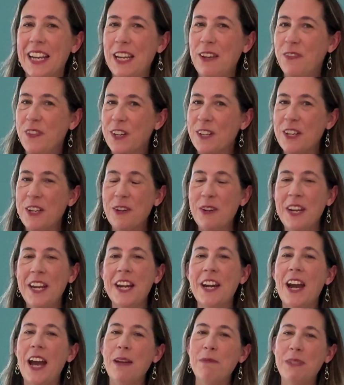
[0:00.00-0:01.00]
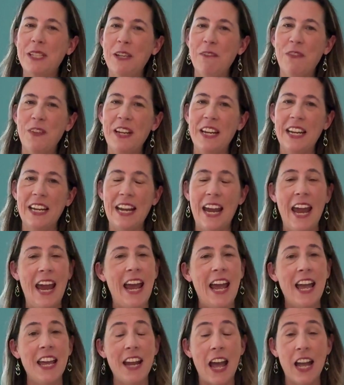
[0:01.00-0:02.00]
If you're new here, I'm Tiffany
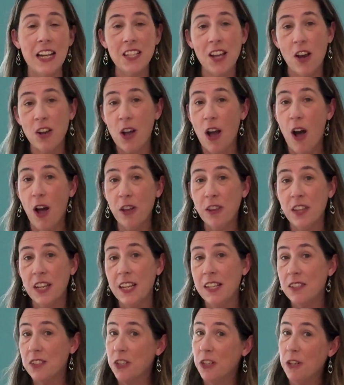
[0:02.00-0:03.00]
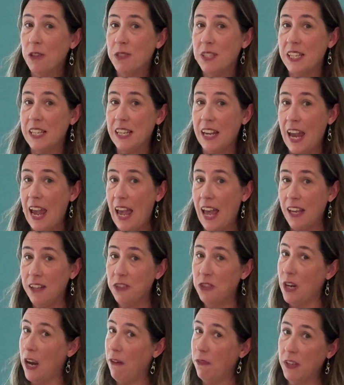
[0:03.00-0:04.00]
and I talk all things cruising and
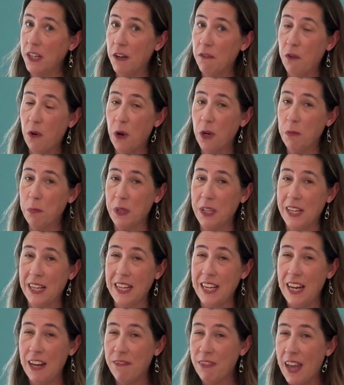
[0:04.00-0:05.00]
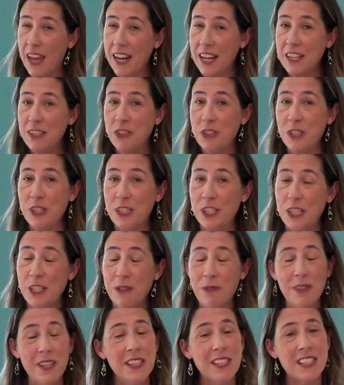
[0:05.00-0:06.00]
traveling affordably. If that interests
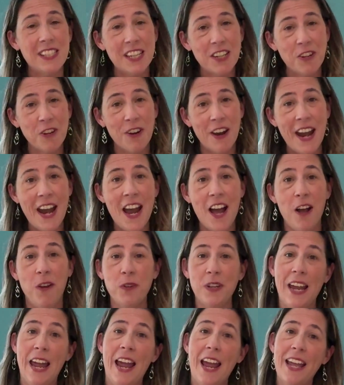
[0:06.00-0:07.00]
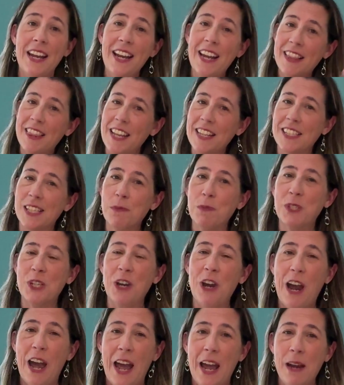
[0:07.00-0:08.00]
you, then stick around and hit that
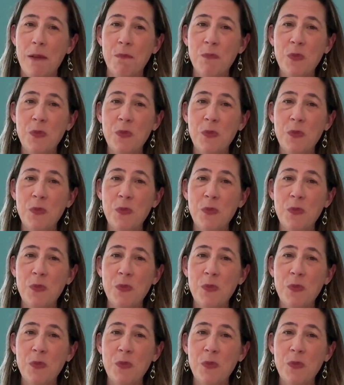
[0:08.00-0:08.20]
subscribe.